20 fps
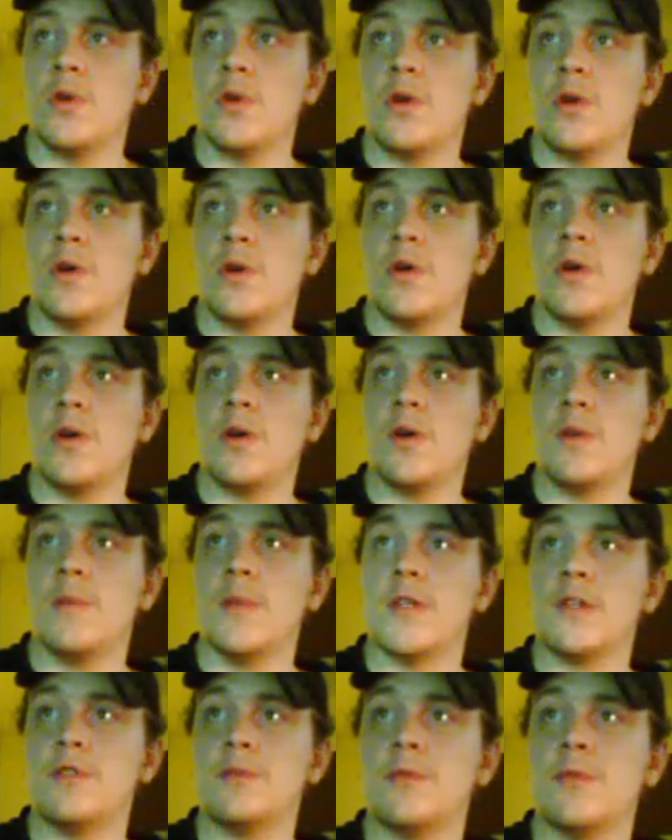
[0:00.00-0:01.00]
I
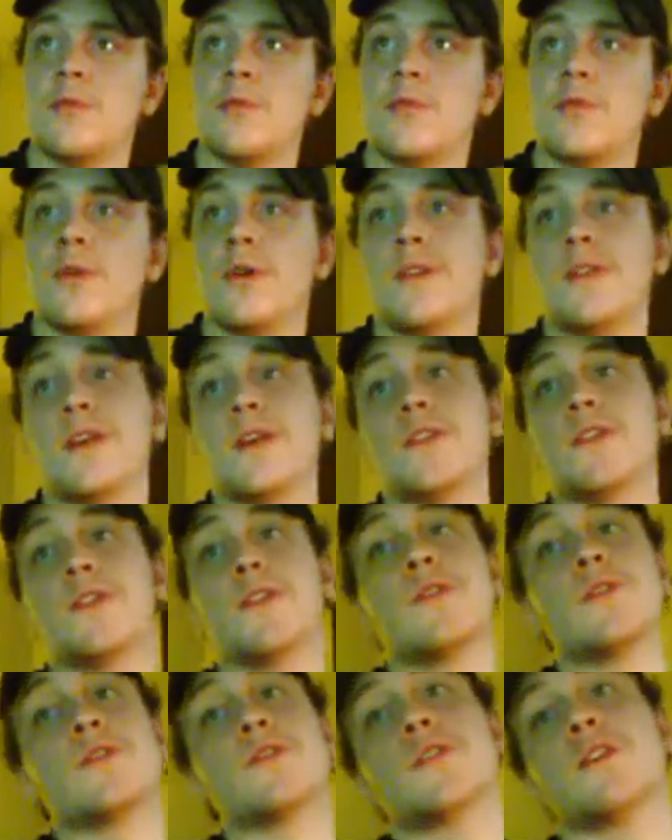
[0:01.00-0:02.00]
mentioned before, I think
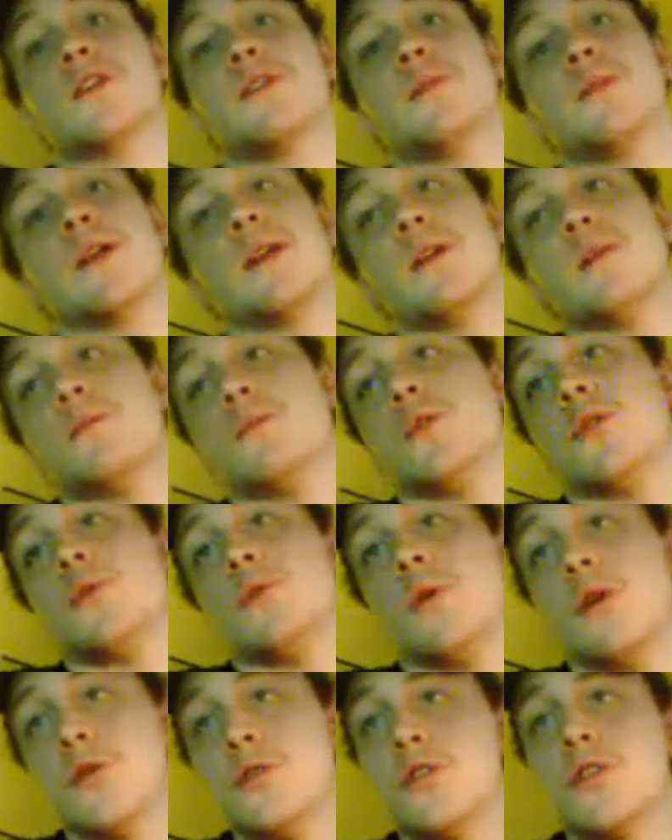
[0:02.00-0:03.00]
Thunder is going to be getting
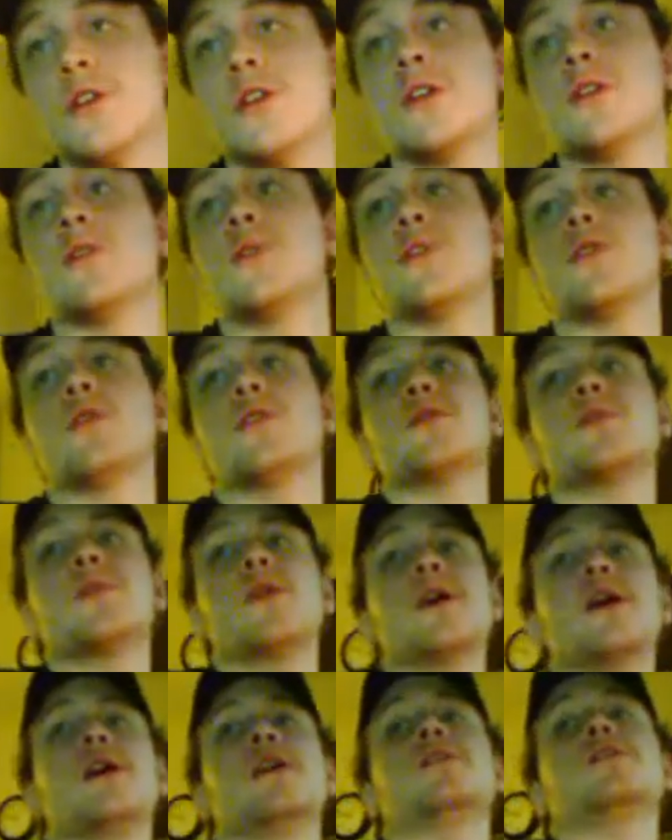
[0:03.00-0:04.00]
Blue Ocean in the U.S.
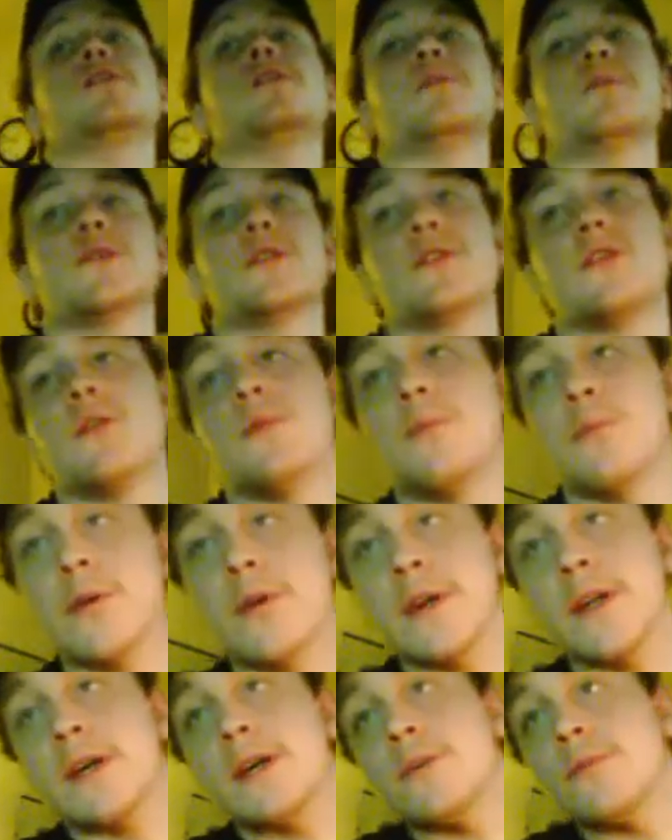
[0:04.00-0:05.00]
warehouse. I'm still
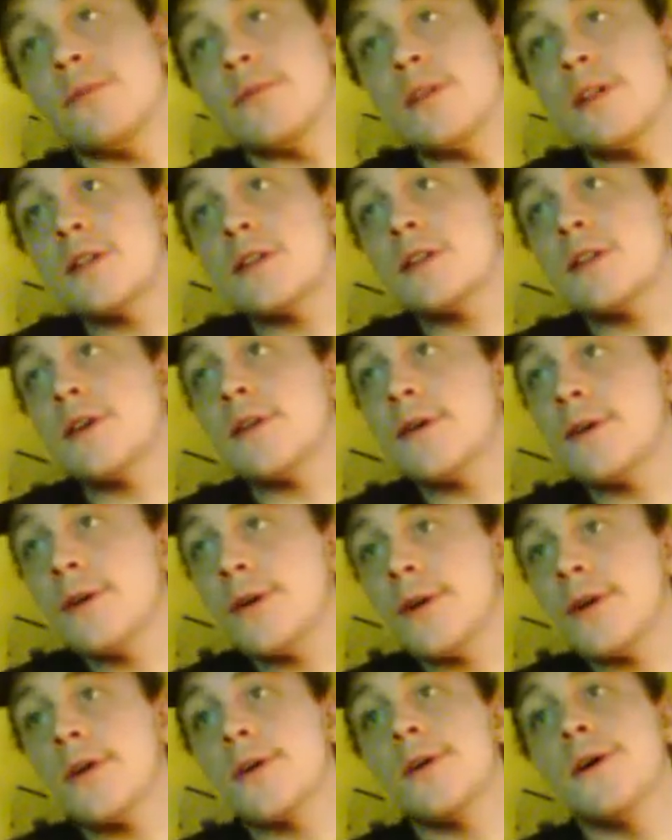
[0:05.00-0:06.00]
pretty convinced they
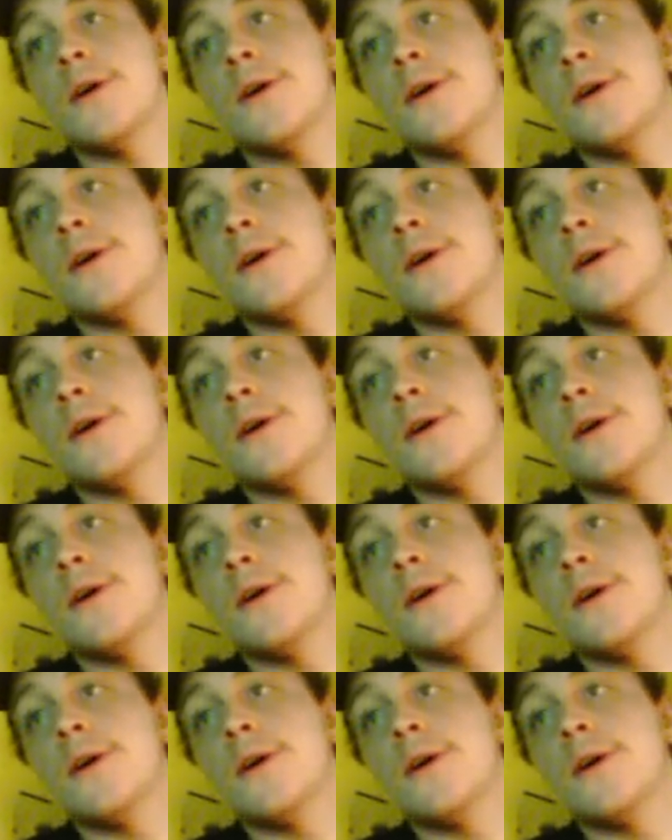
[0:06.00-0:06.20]
are.